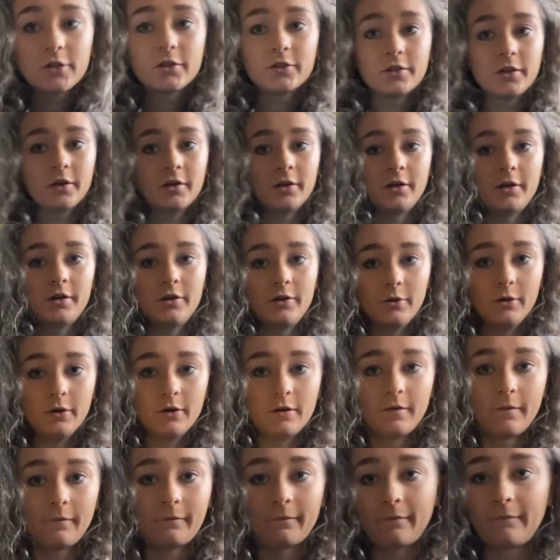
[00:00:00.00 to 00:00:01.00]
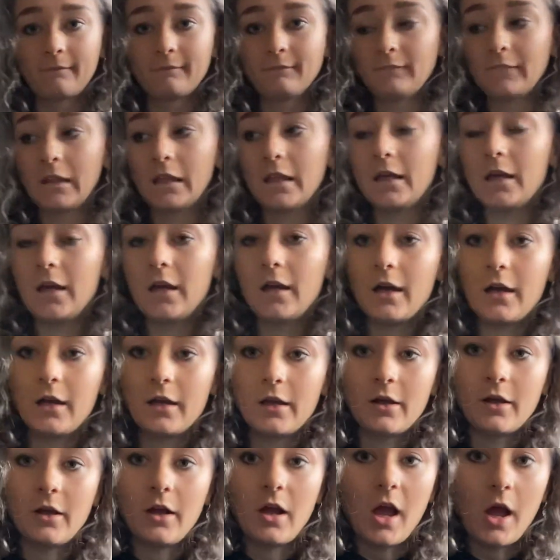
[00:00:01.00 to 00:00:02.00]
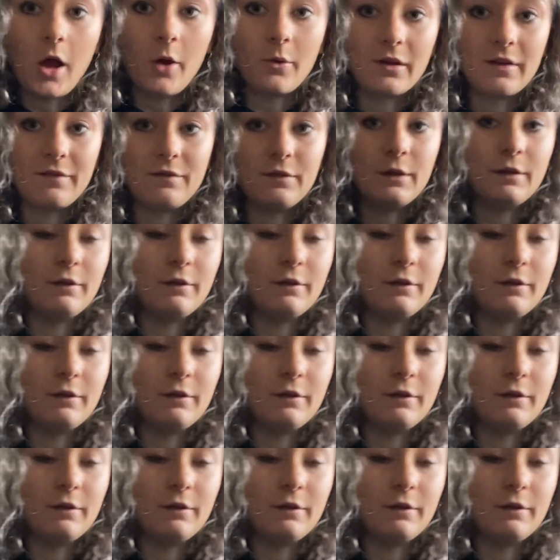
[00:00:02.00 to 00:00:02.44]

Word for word: so I'll give you